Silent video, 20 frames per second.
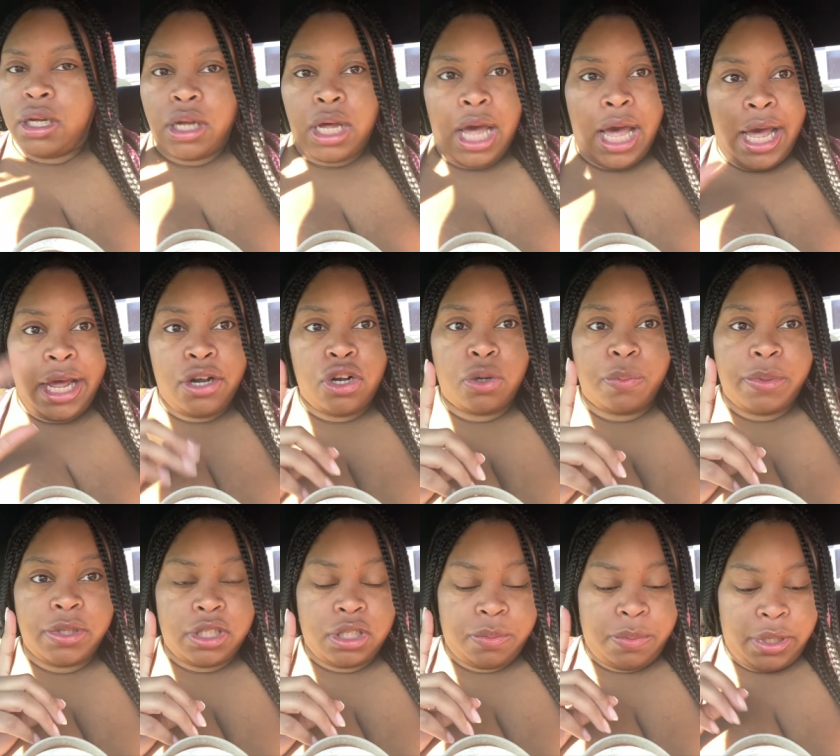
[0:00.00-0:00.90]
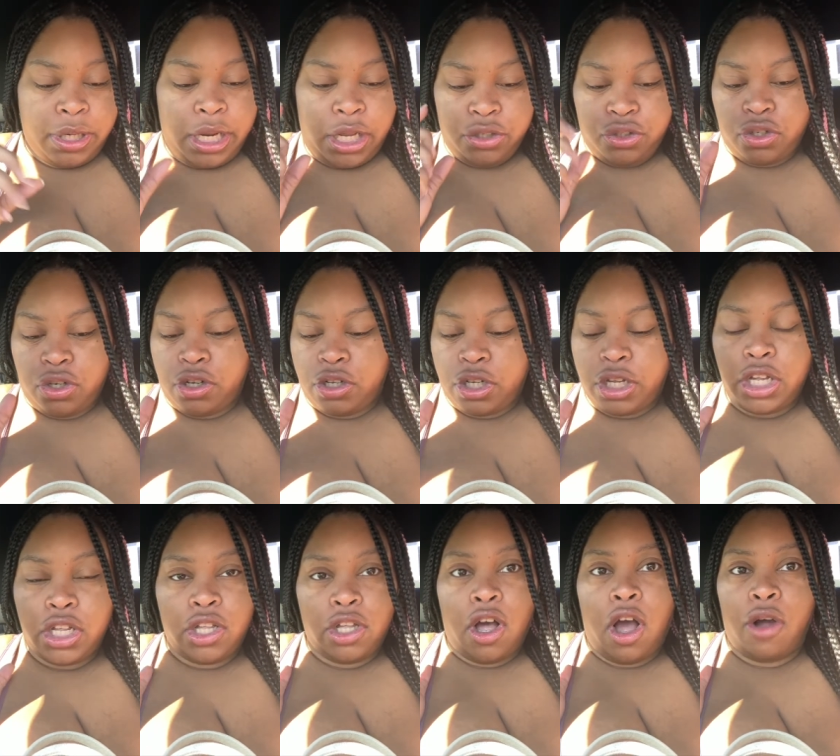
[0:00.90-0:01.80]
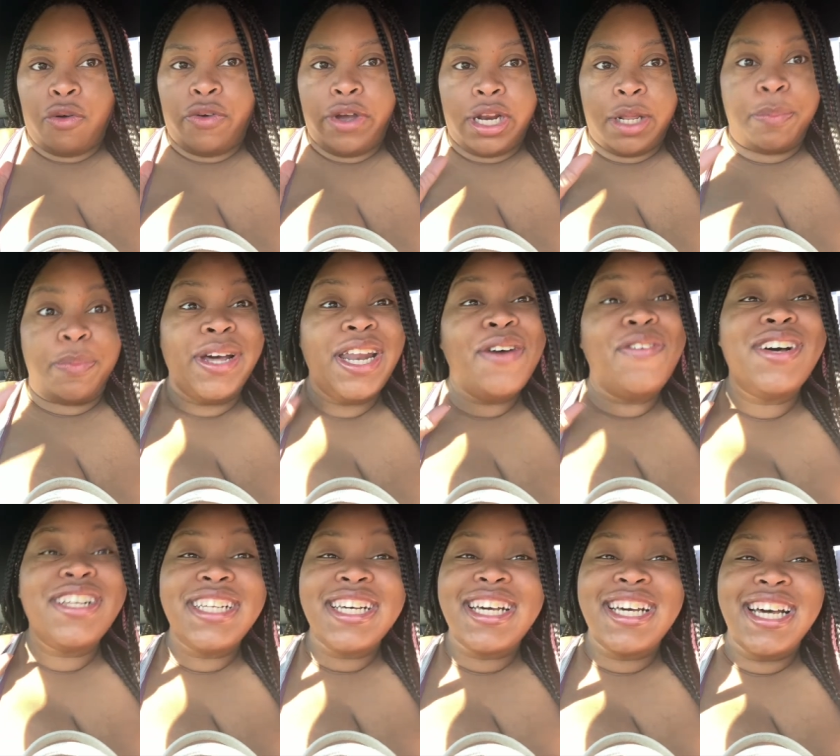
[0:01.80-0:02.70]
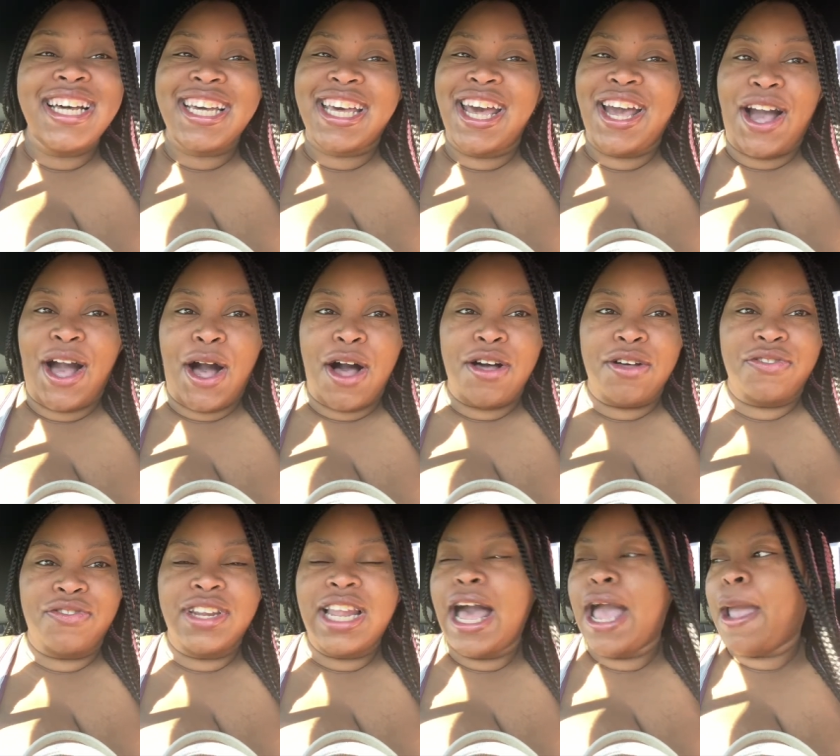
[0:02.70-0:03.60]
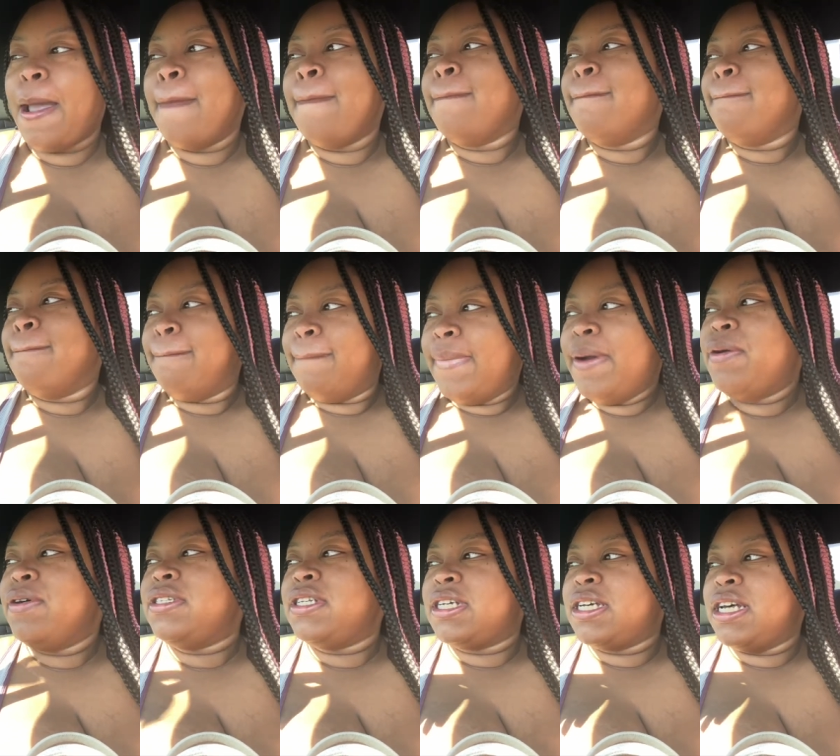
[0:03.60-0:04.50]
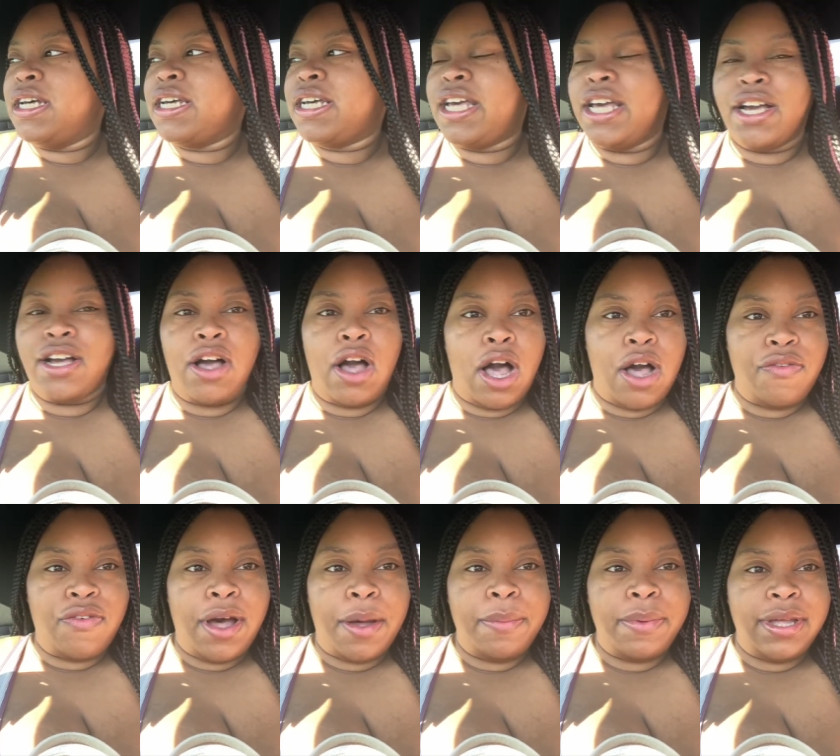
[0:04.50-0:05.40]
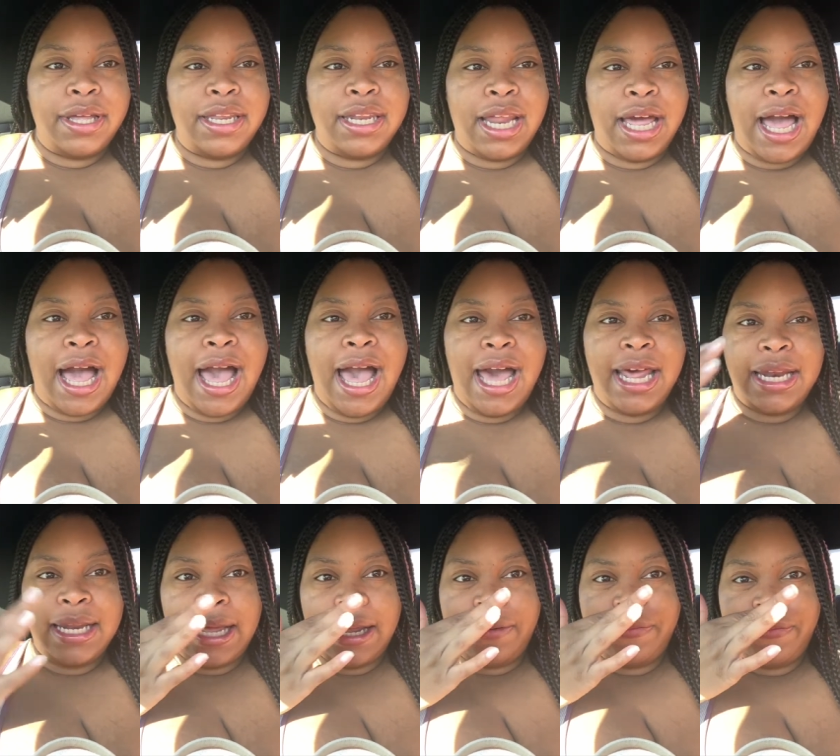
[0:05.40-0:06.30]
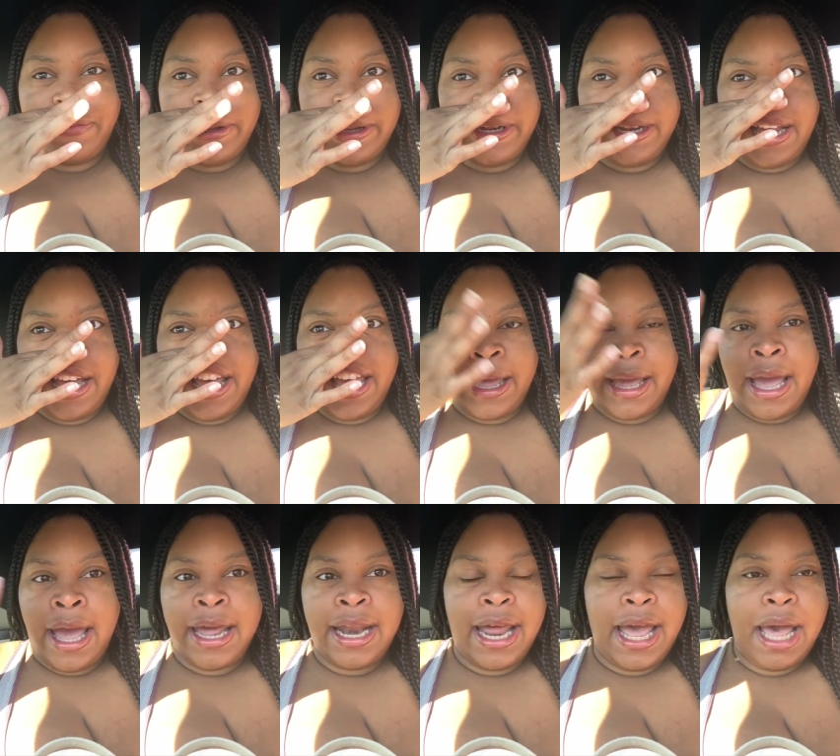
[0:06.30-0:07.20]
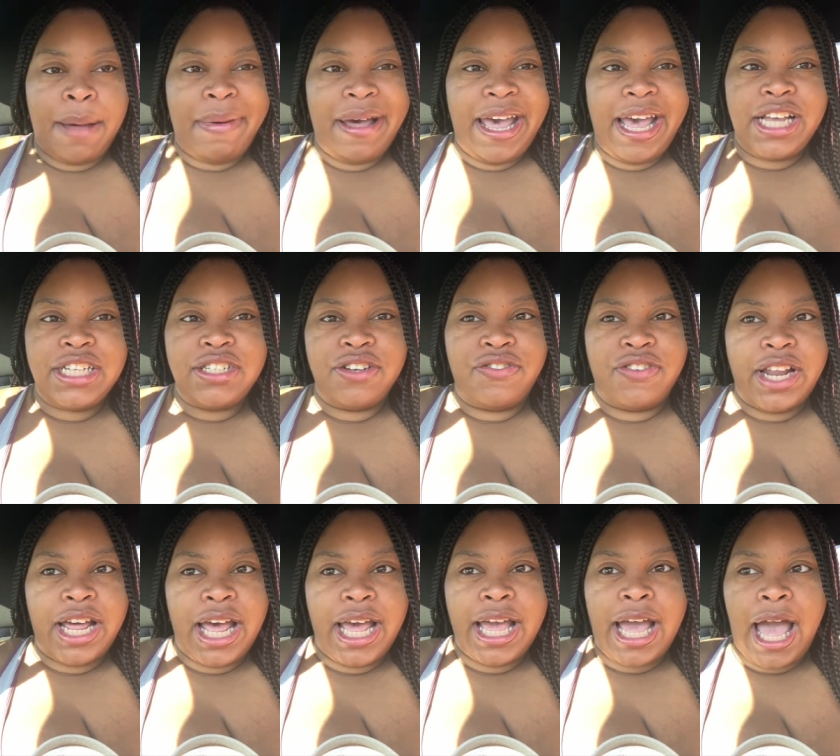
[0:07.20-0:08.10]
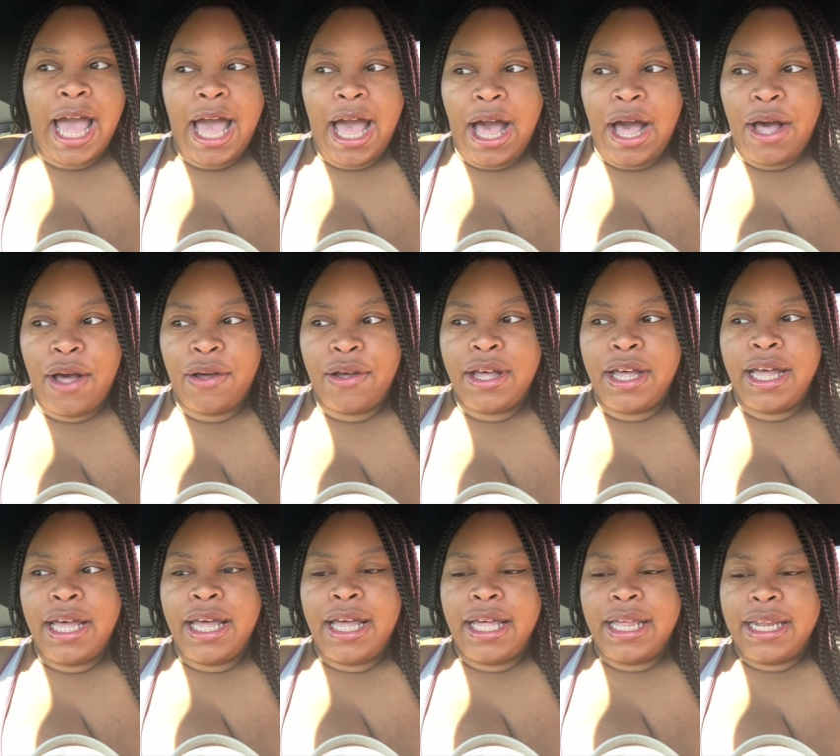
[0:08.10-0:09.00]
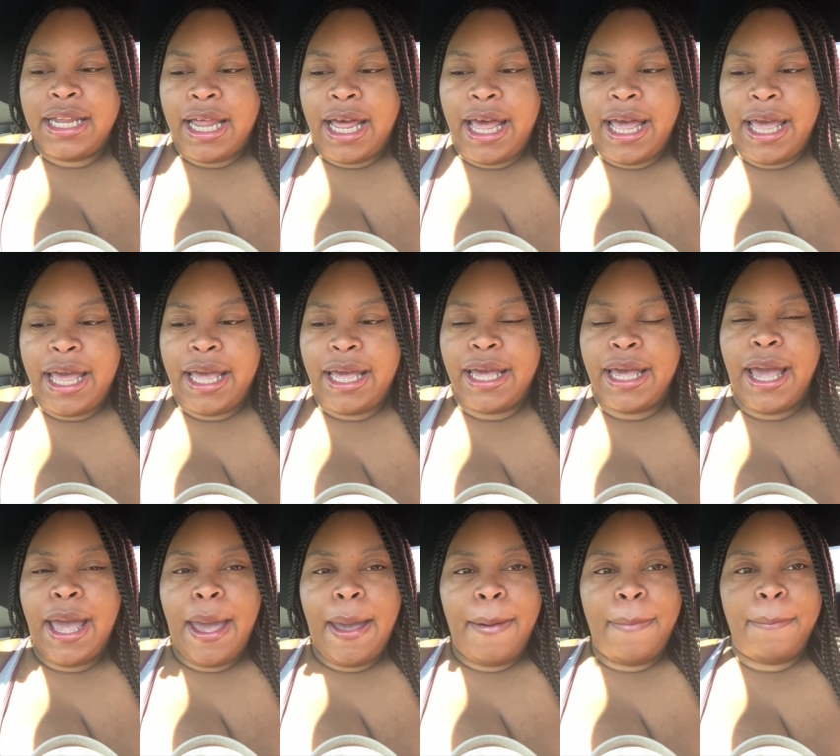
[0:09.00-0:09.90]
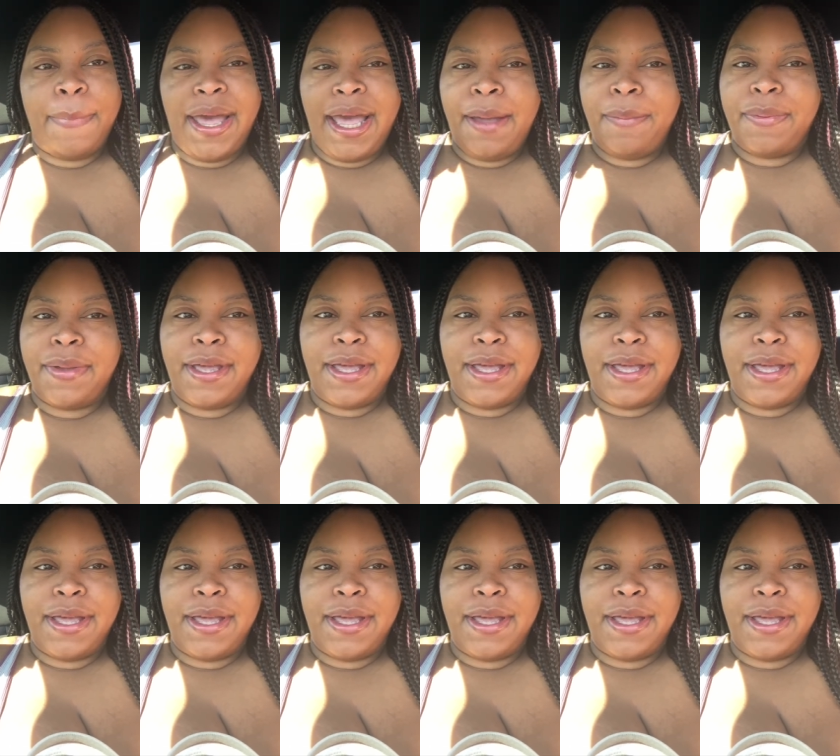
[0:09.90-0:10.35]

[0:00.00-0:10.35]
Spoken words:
had no business being that drunk already, but it was a good kickoff. Like, it was a good kickoff. I mean, like, I had a lot of fun. Like, and I had my Haitian flag out, like, baby,